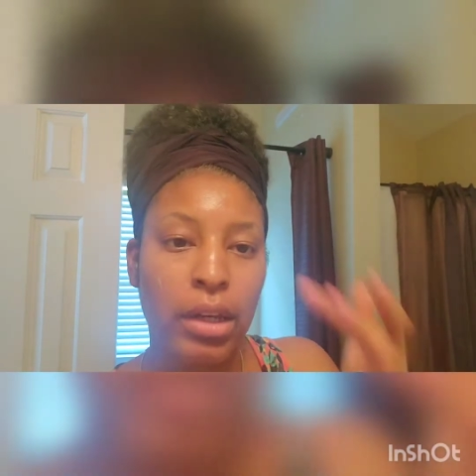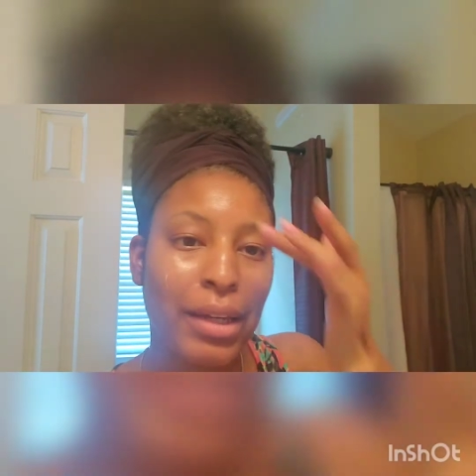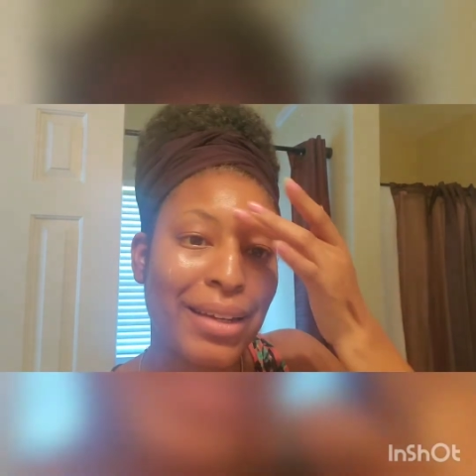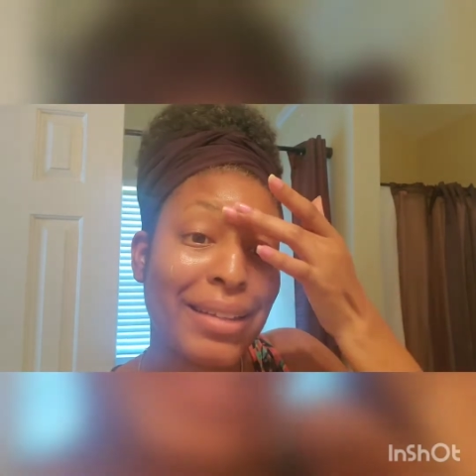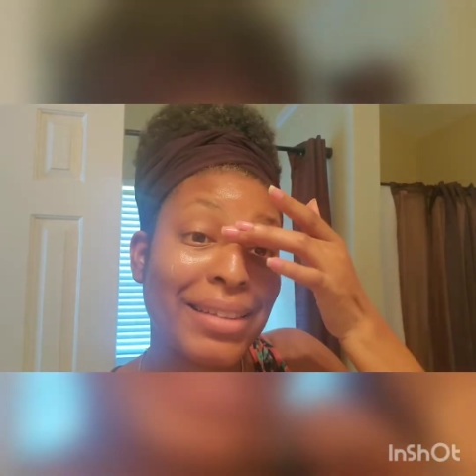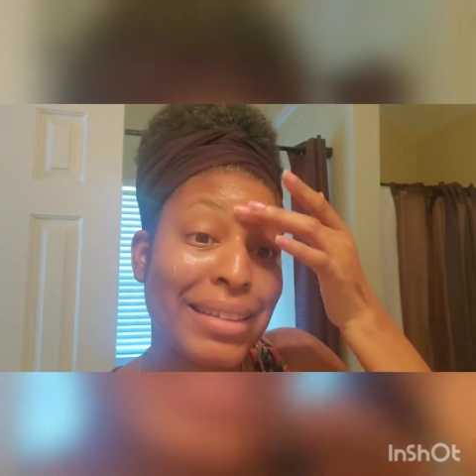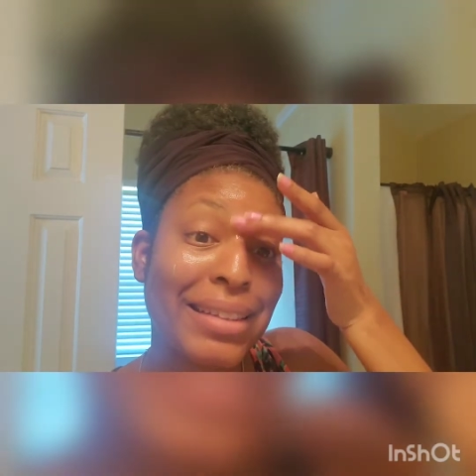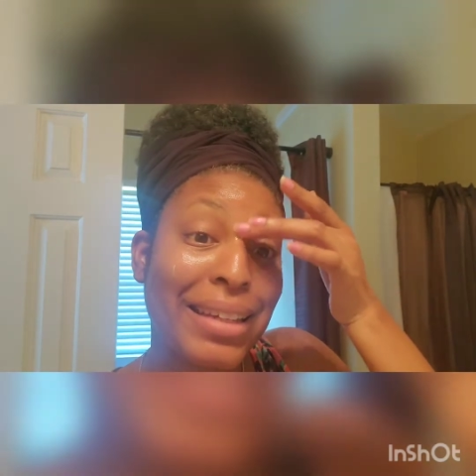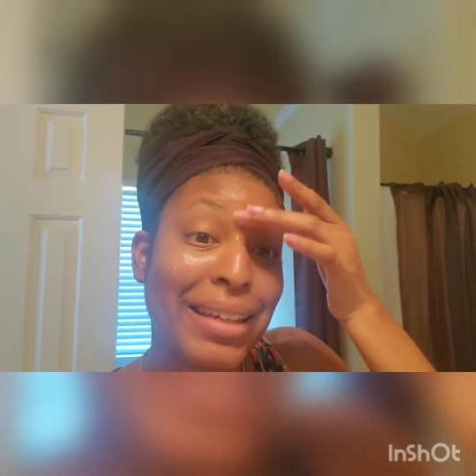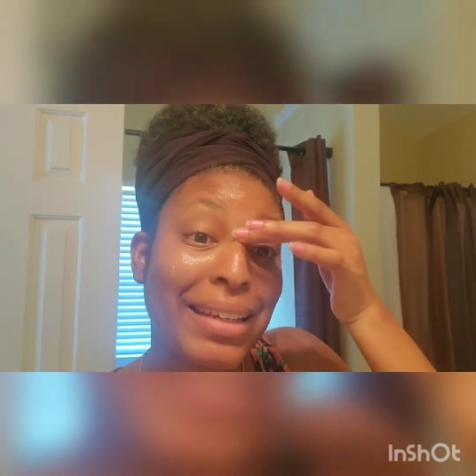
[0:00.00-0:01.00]
And I
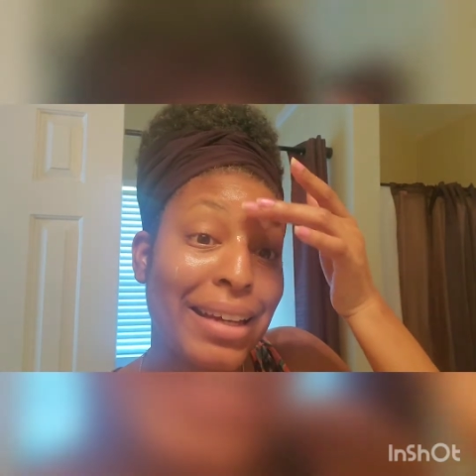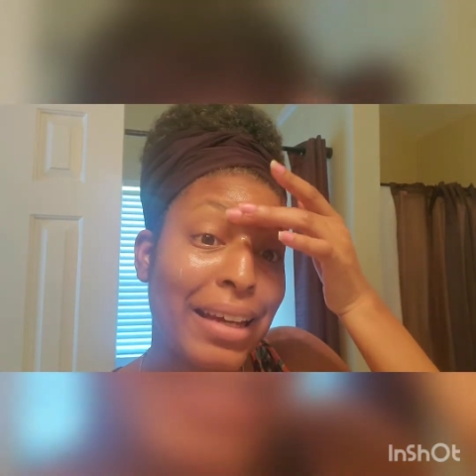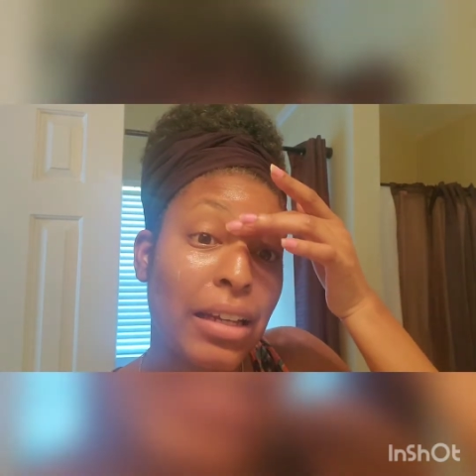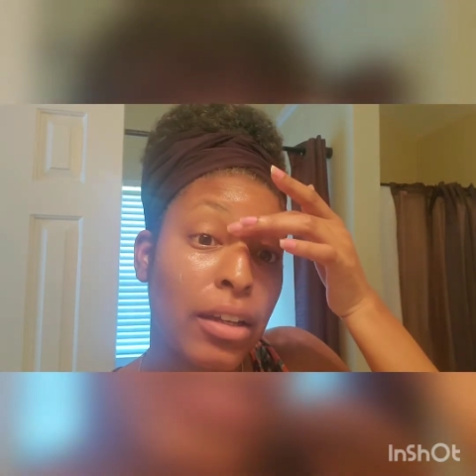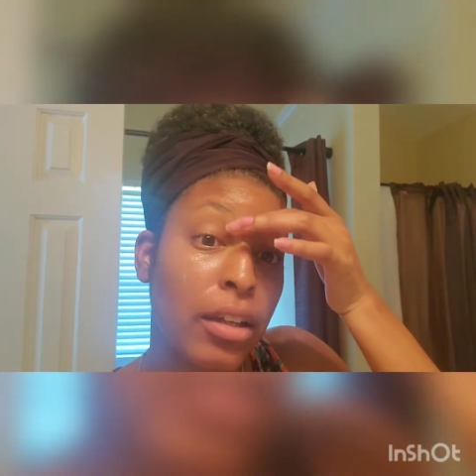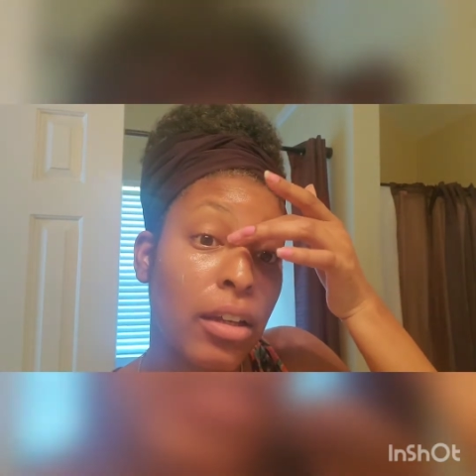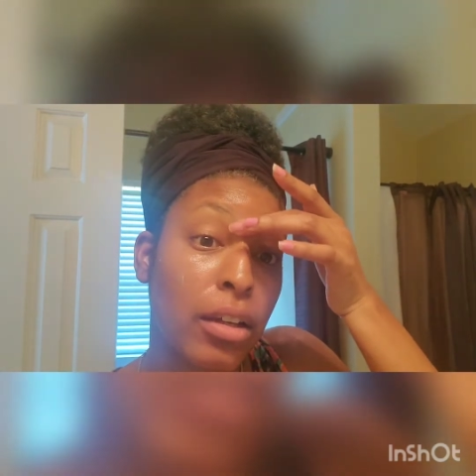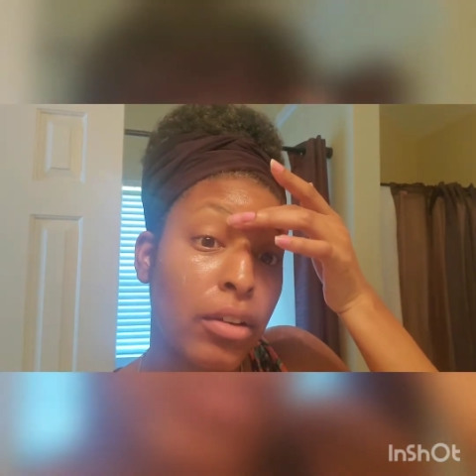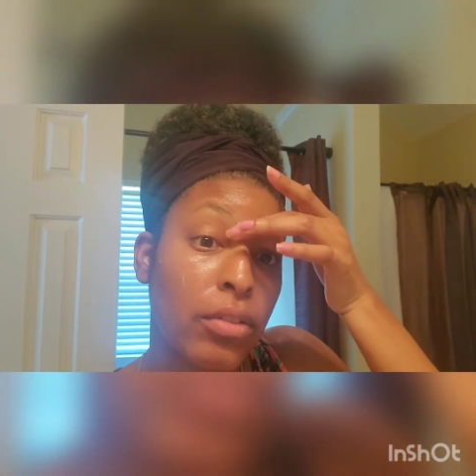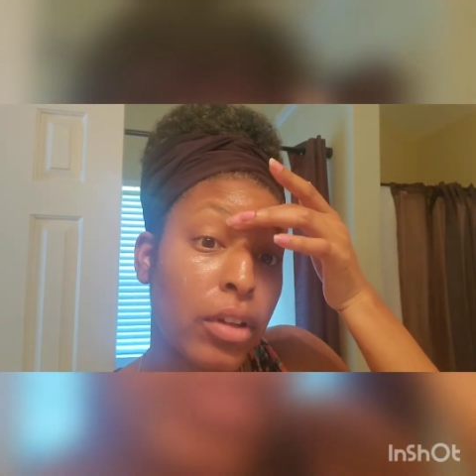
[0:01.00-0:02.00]
think I
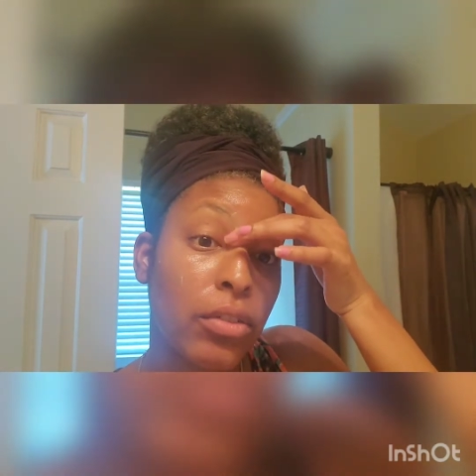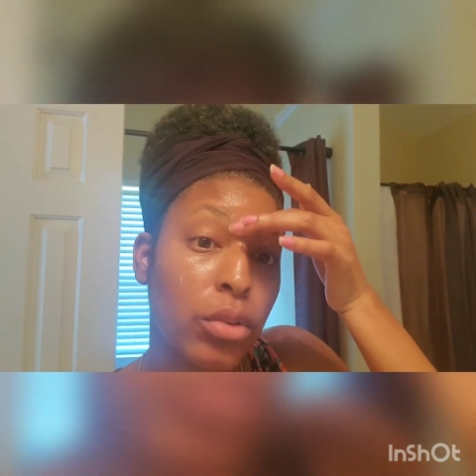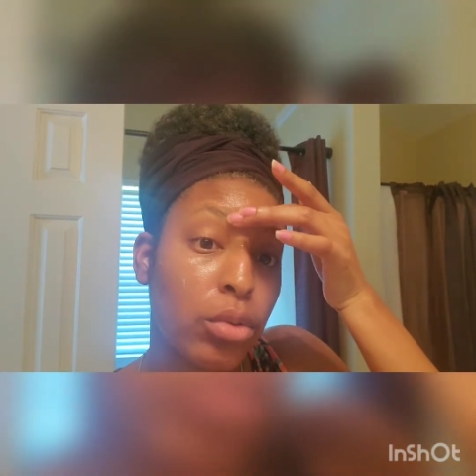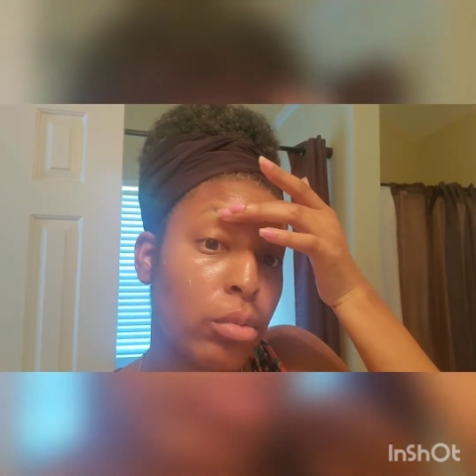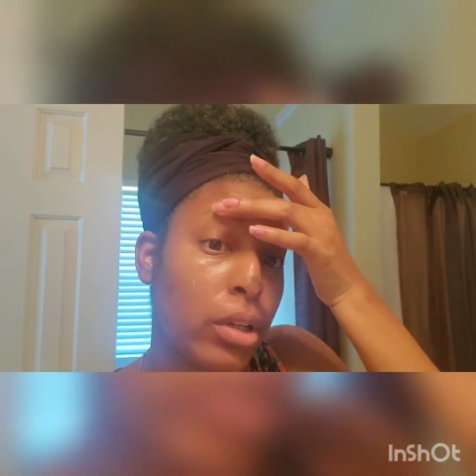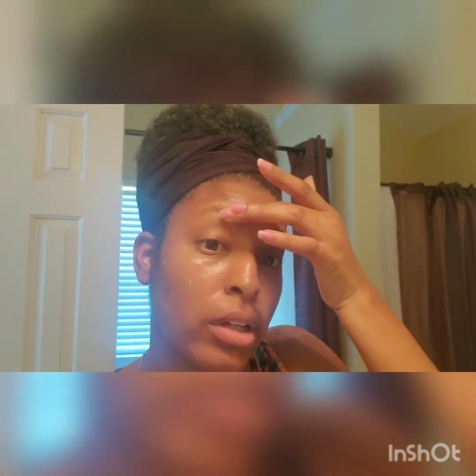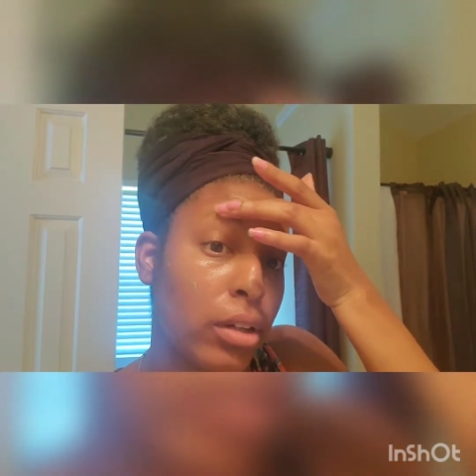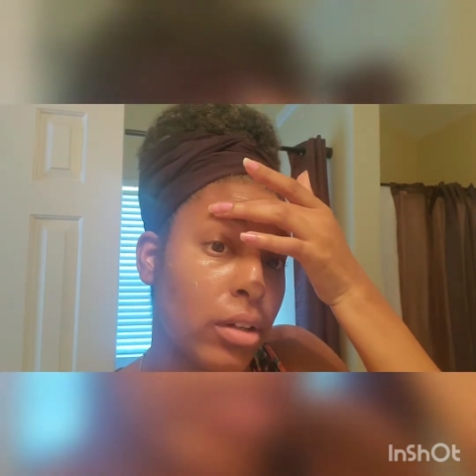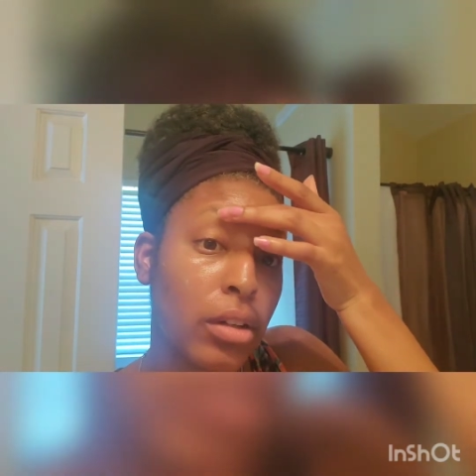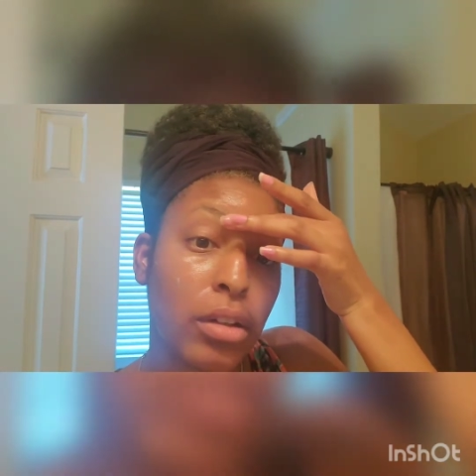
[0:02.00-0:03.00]
have
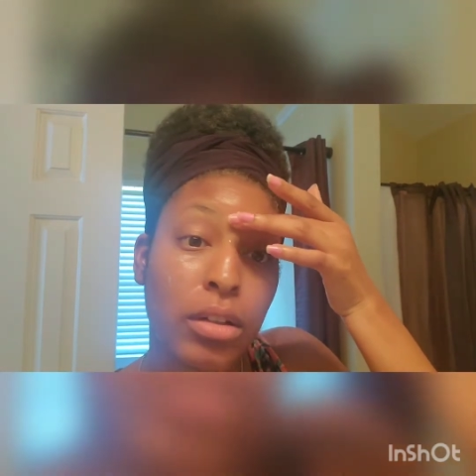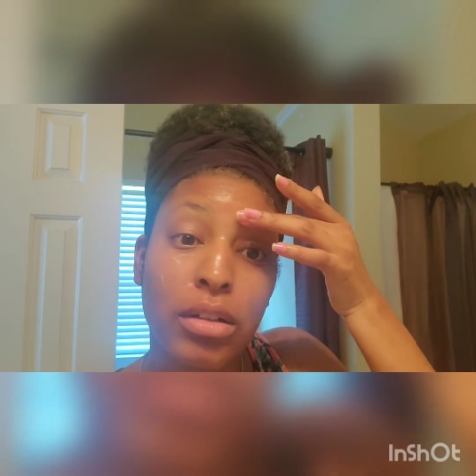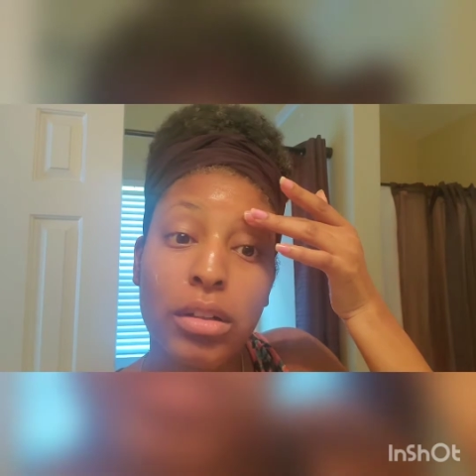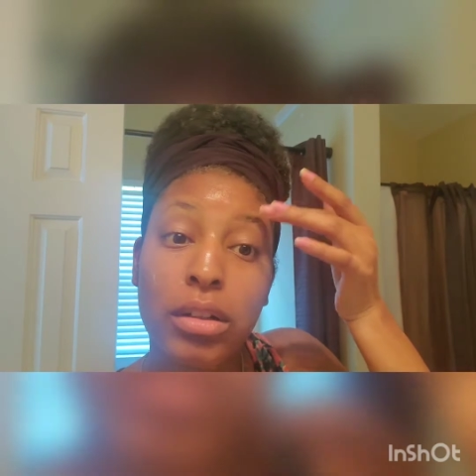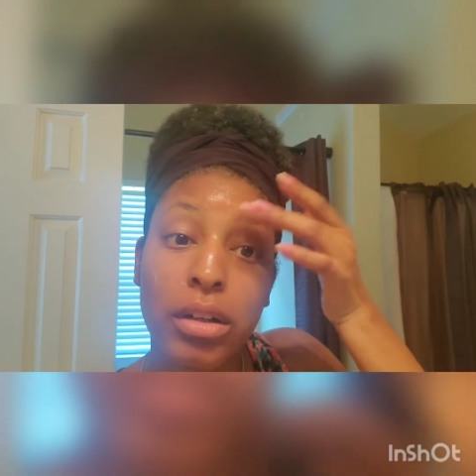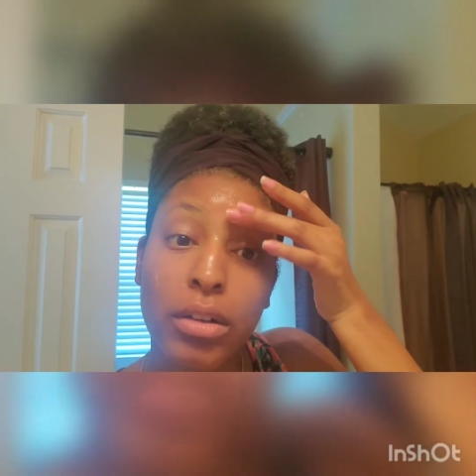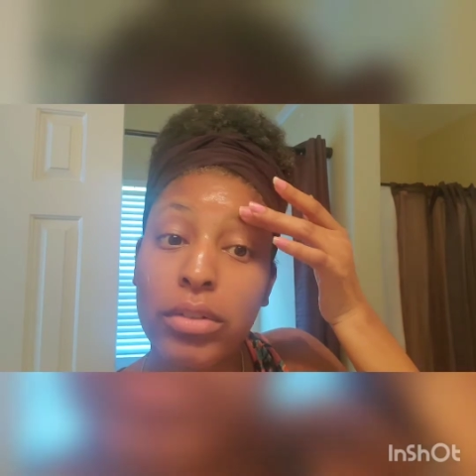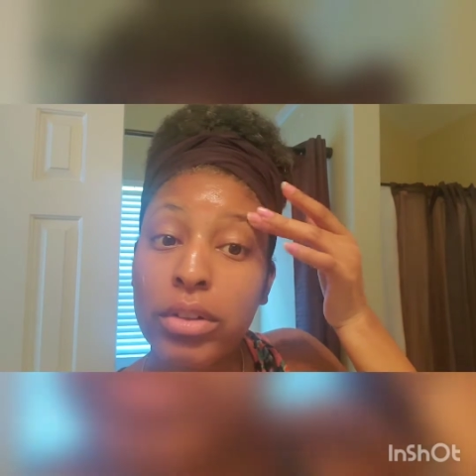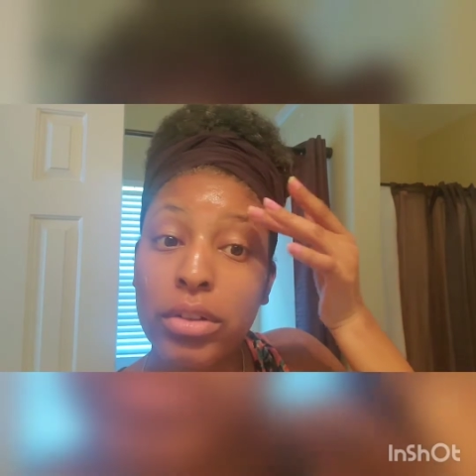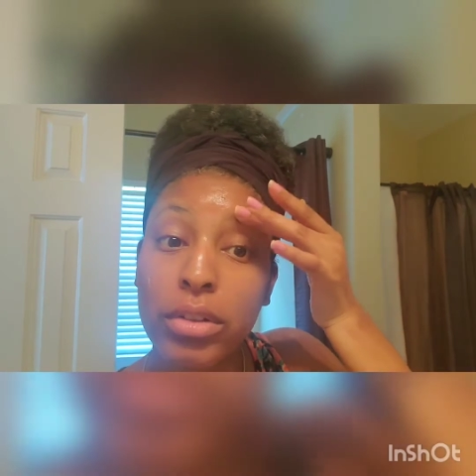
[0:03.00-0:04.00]
everywhere
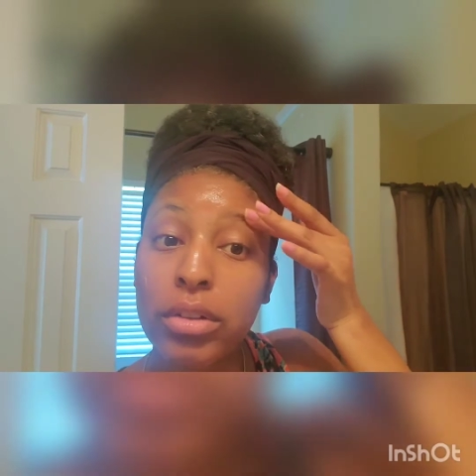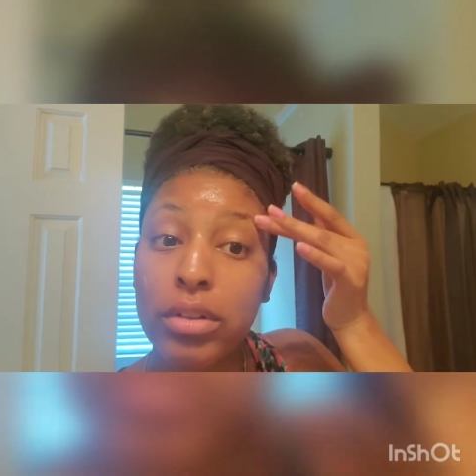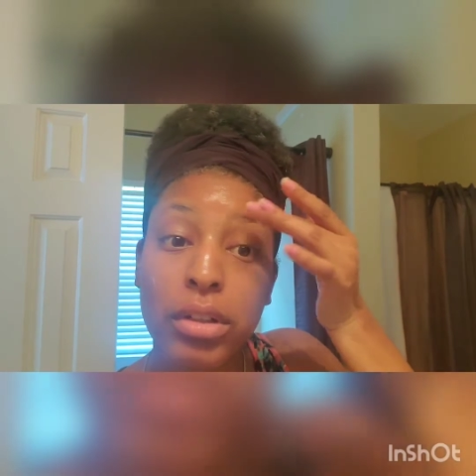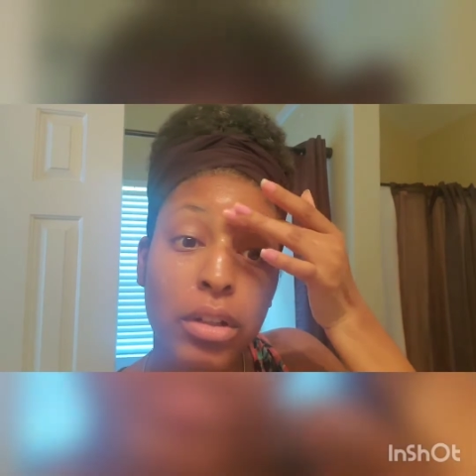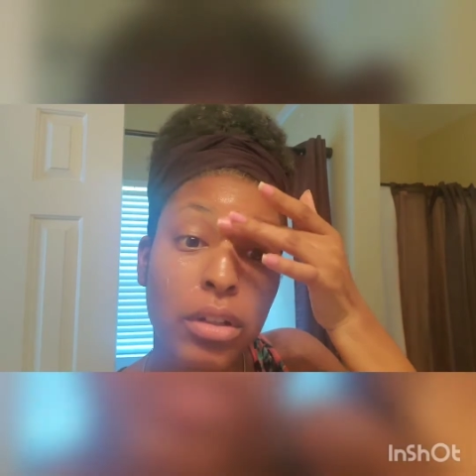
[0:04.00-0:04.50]
covered.